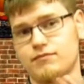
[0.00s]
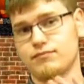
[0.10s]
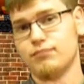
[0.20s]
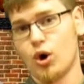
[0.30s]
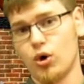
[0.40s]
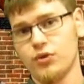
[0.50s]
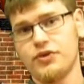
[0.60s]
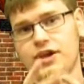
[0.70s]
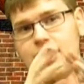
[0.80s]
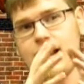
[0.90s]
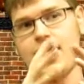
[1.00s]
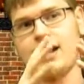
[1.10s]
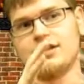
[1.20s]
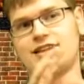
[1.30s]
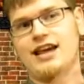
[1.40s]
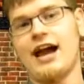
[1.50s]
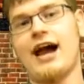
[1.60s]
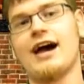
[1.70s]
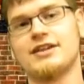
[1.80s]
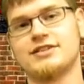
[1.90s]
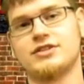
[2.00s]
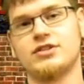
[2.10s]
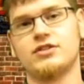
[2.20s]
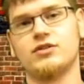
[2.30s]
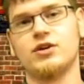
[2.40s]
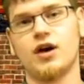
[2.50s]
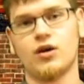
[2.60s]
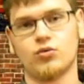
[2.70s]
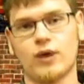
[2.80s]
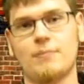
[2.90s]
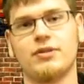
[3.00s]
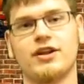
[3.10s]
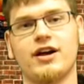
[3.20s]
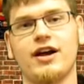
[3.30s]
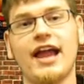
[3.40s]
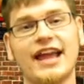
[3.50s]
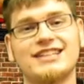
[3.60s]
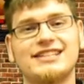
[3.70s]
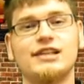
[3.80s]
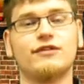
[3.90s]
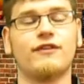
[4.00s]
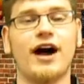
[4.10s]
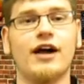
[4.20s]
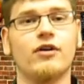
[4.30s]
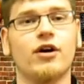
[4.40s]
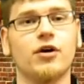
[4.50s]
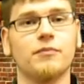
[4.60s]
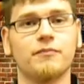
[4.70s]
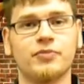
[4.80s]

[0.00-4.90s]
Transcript: mold and cast a replica antique firearm.